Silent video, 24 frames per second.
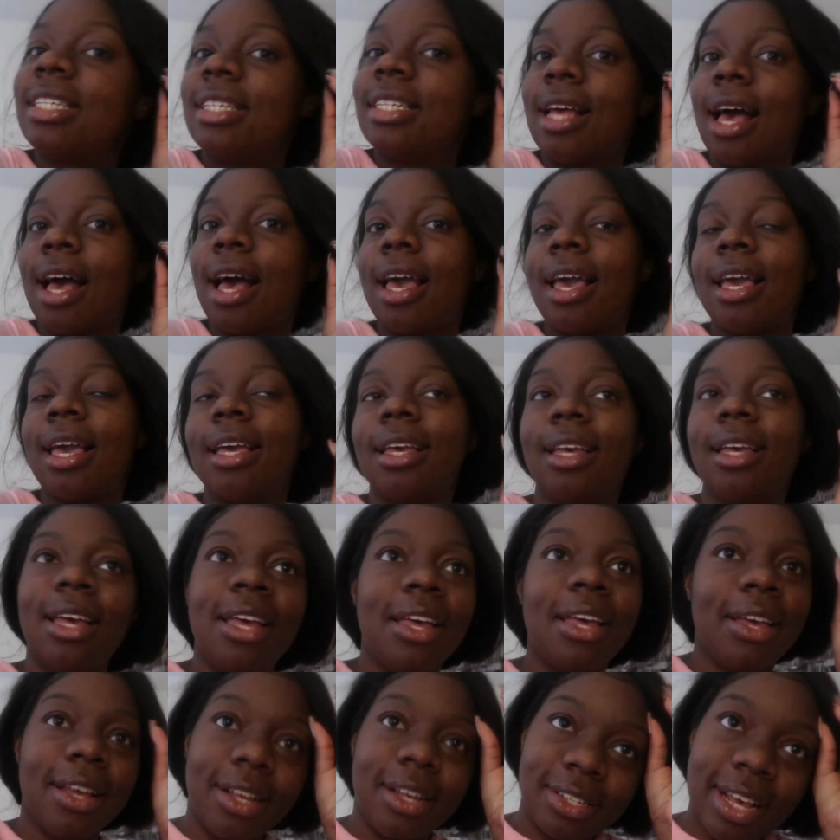tonight
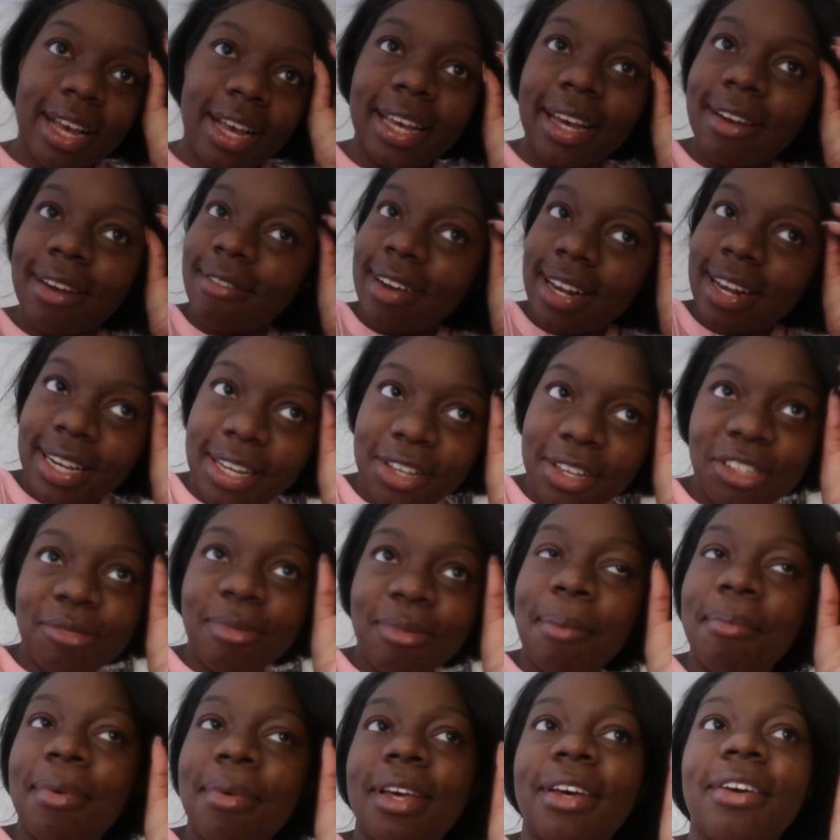so I can get ready and use
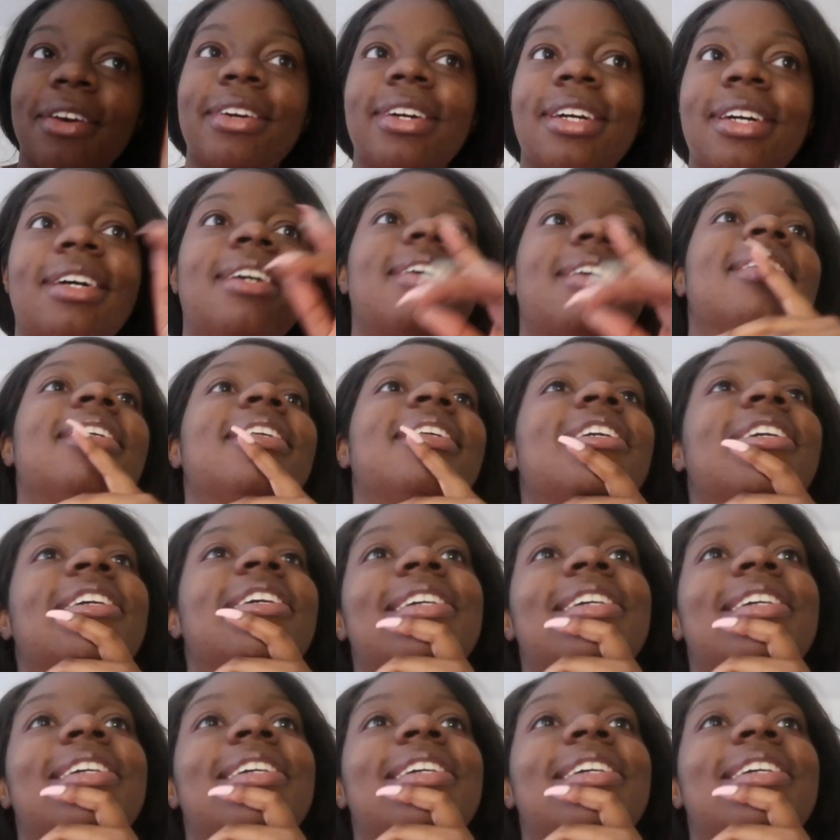my mirror?